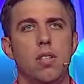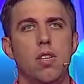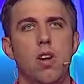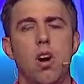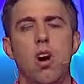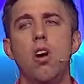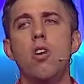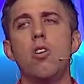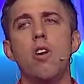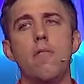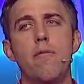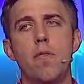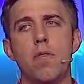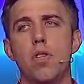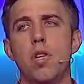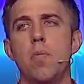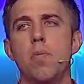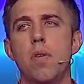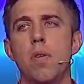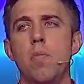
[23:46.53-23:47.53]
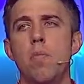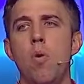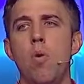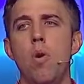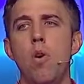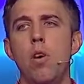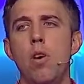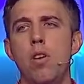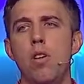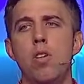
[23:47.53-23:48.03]
you're hungry for something
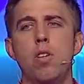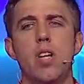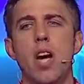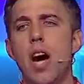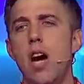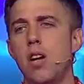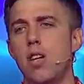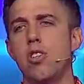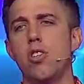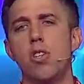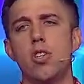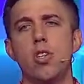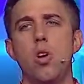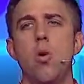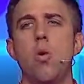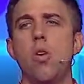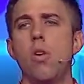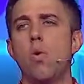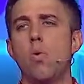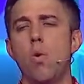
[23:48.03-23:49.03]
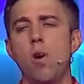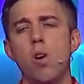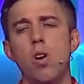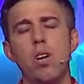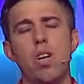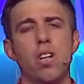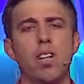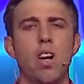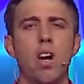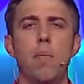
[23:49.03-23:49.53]
more. You're tired of just going to
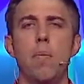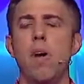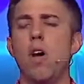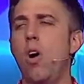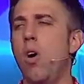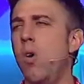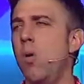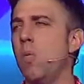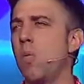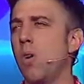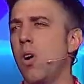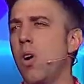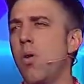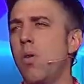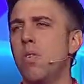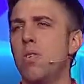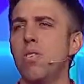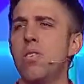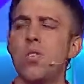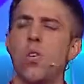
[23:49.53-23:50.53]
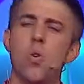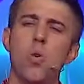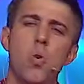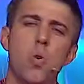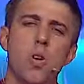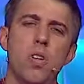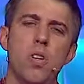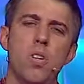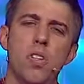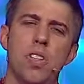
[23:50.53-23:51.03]
work and coming home or going to
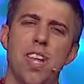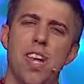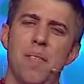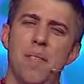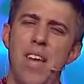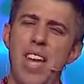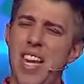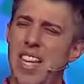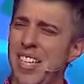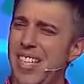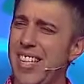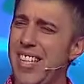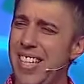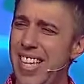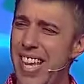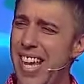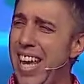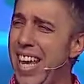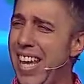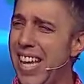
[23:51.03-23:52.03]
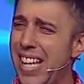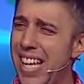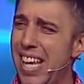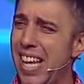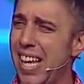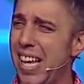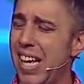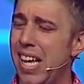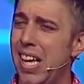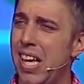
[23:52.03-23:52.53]
school, and you're just like, man, is this it?
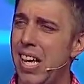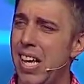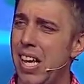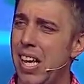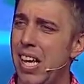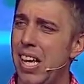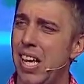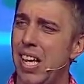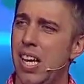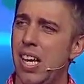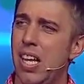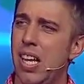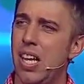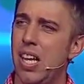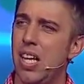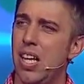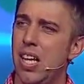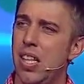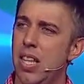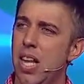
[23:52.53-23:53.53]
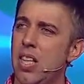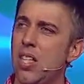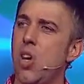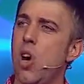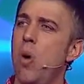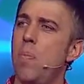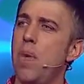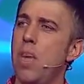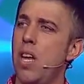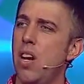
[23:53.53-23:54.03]
That's
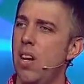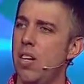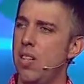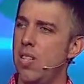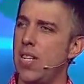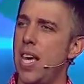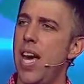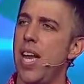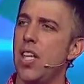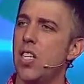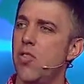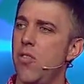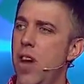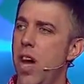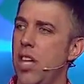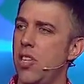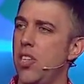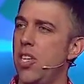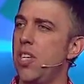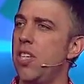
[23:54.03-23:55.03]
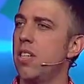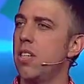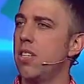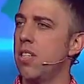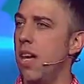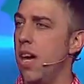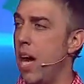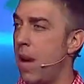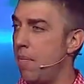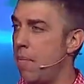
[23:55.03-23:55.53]
called being unsatisfied. Jesus
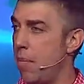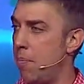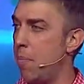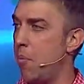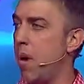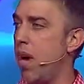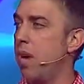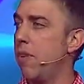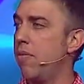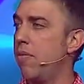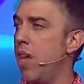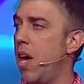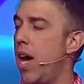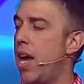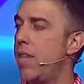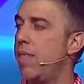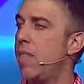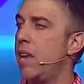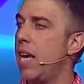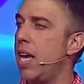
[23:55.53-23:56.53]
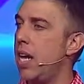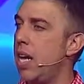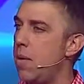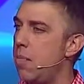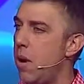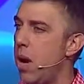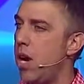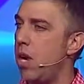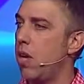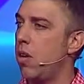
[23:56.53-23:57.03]
said, I'm the bread of life.
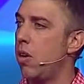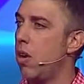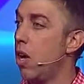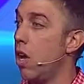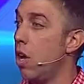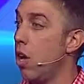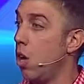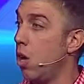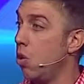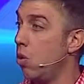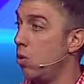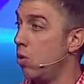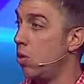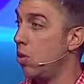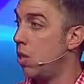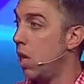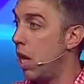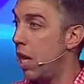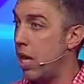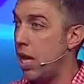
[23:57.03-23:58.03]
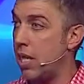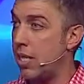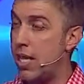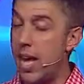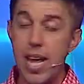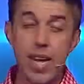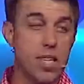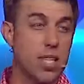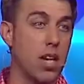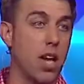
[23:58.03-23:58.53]
Anybody who
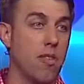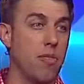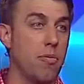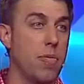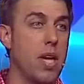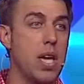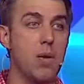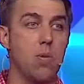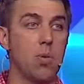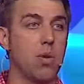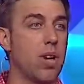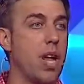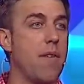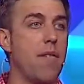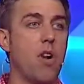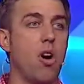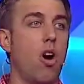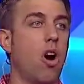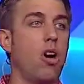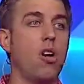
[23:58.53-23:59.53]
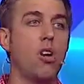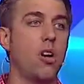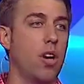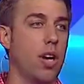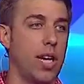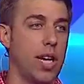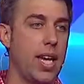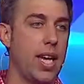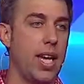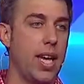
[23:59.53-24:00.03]
takes of me will never hunger
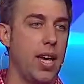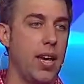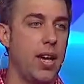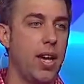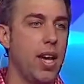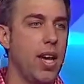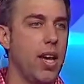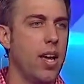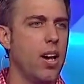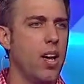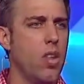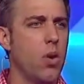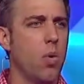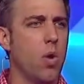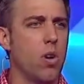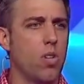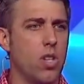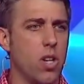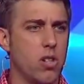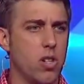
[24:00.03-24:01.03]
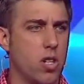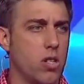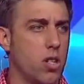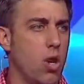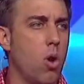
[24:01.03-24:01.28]
again. In other words, there's a